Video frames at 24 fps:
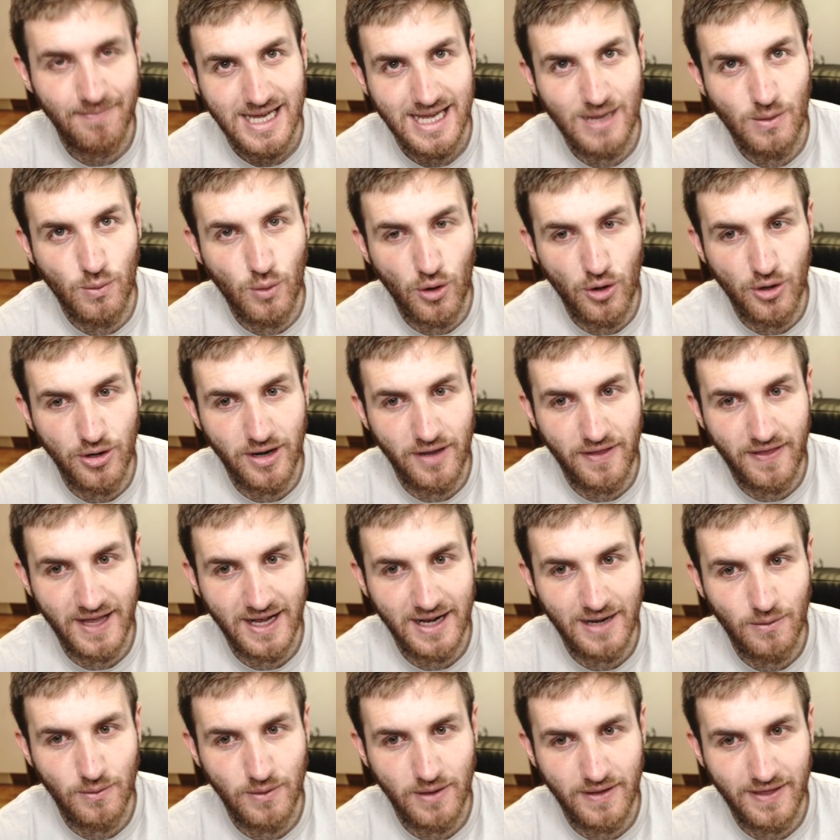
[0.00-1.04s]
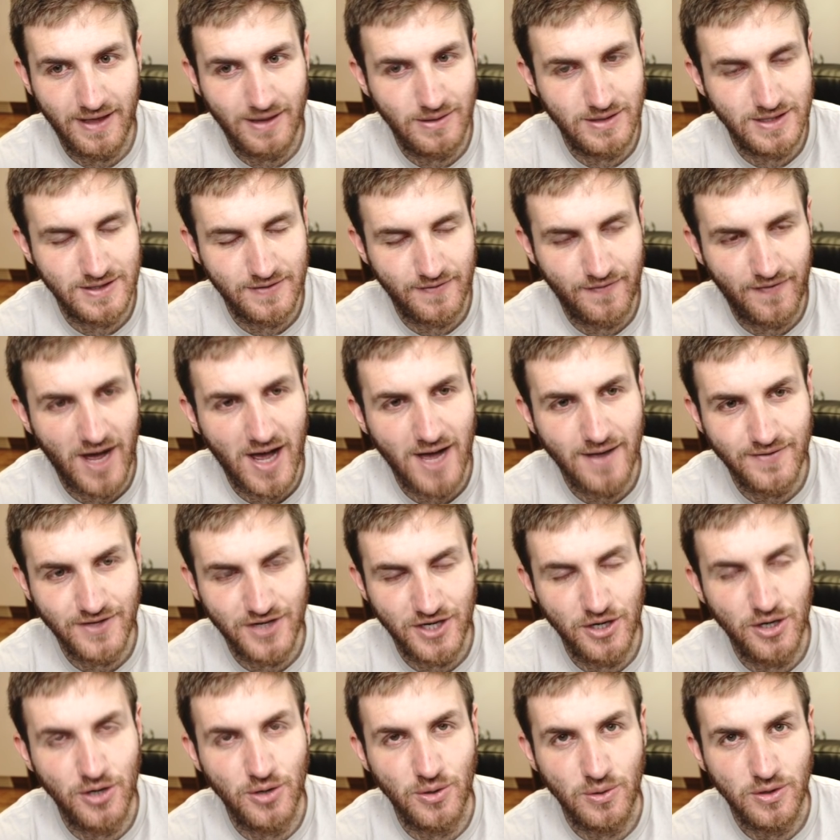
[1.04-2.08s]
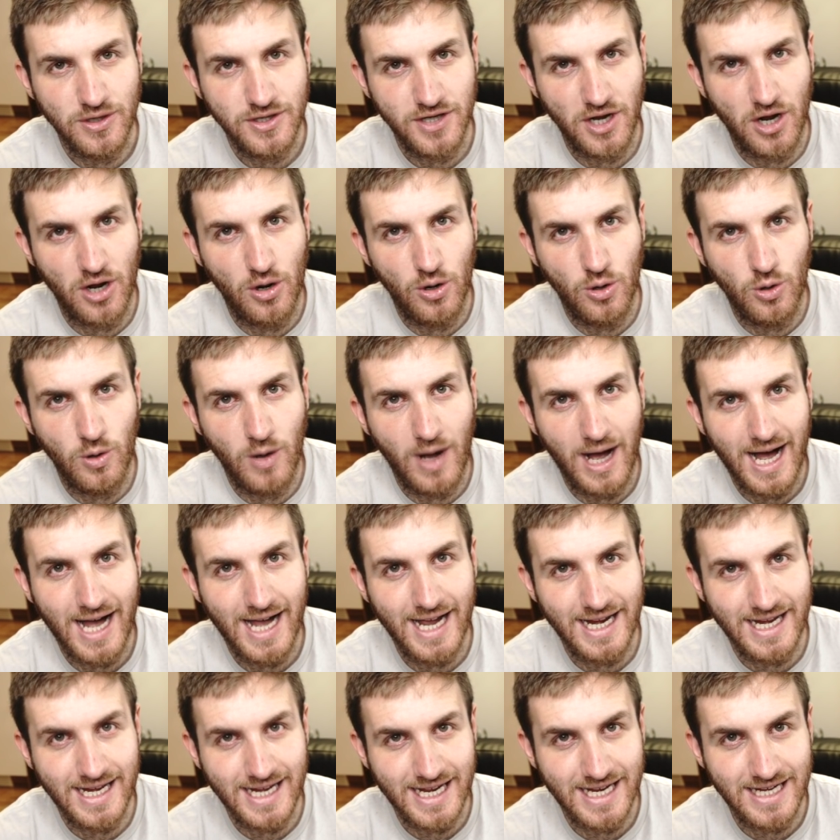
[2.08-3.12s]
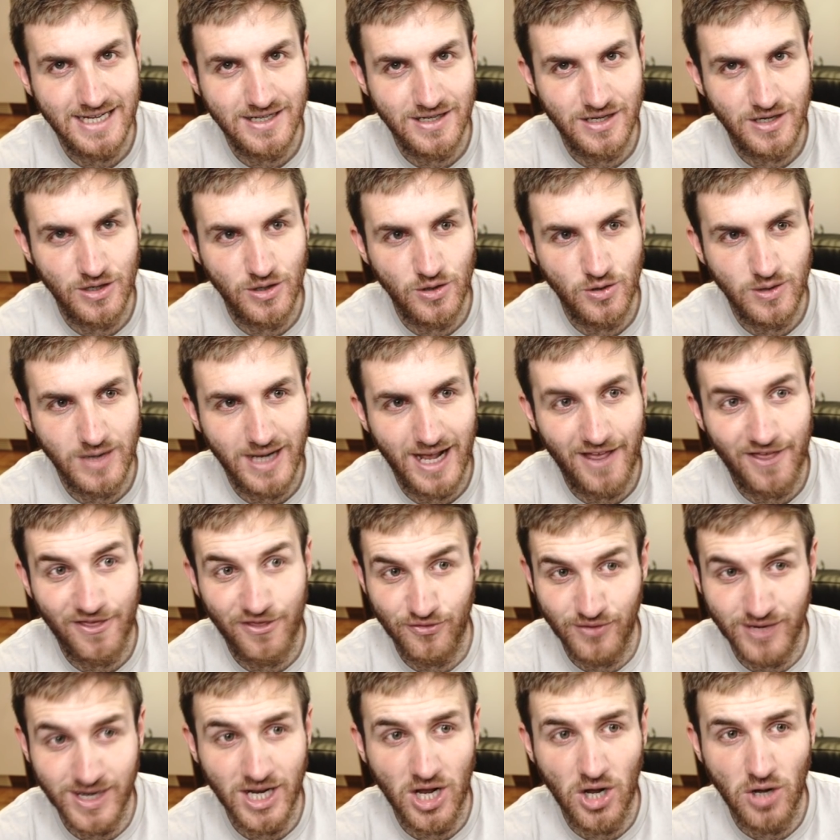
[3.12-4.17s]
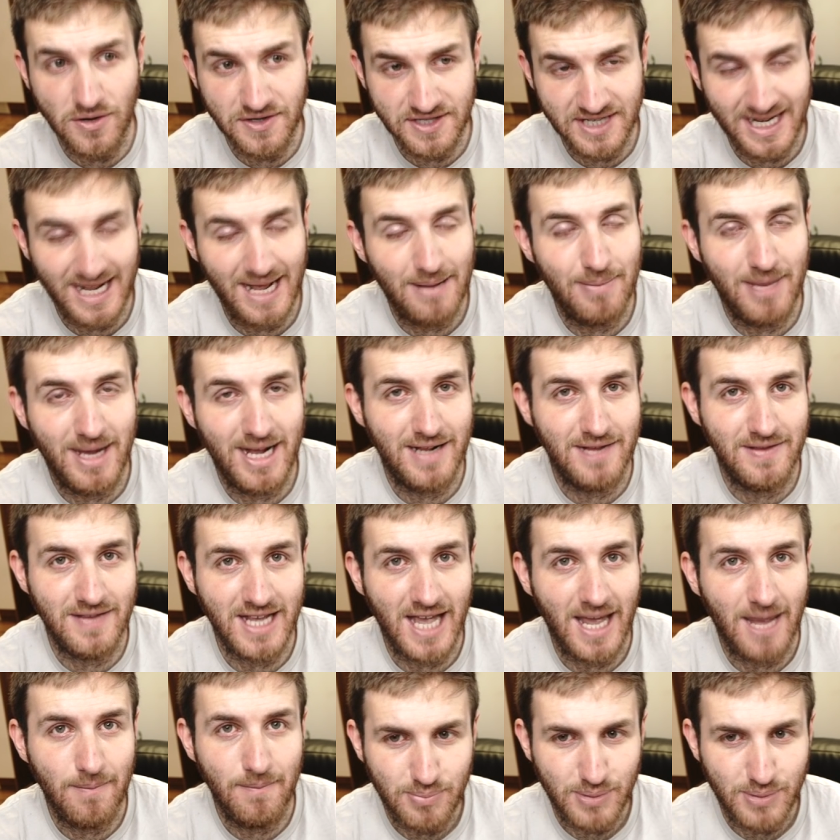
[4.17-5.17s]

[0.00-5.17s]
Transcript: He won, I think, I think it was 5-2. So I need to get three goals to get back in the game.